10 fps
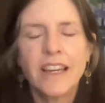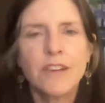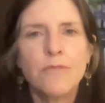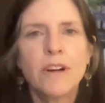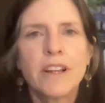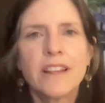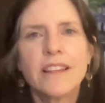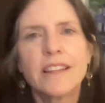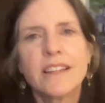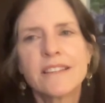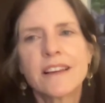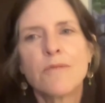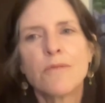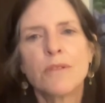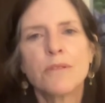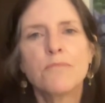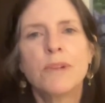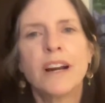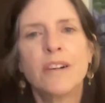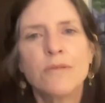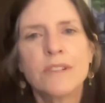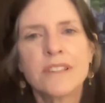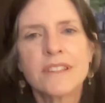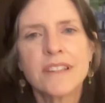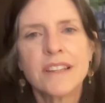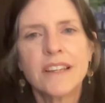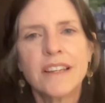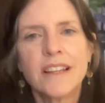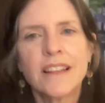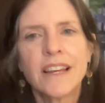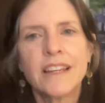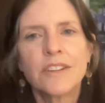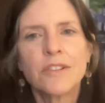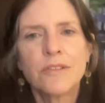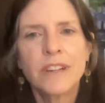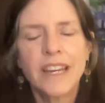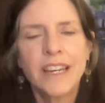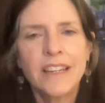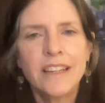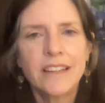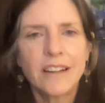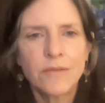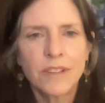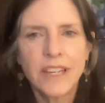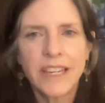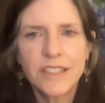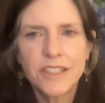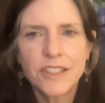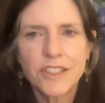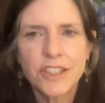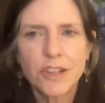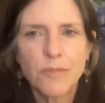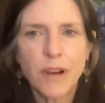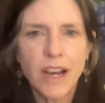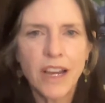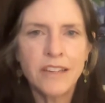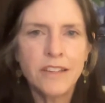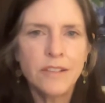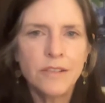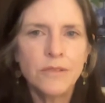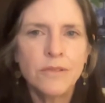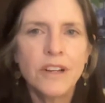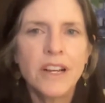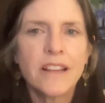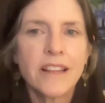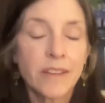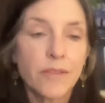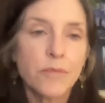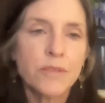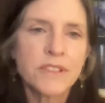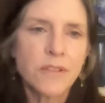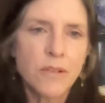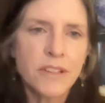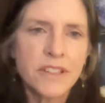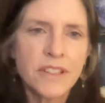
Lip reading: And one of the things I wrote about was that in creating relationship, I knew that if it was going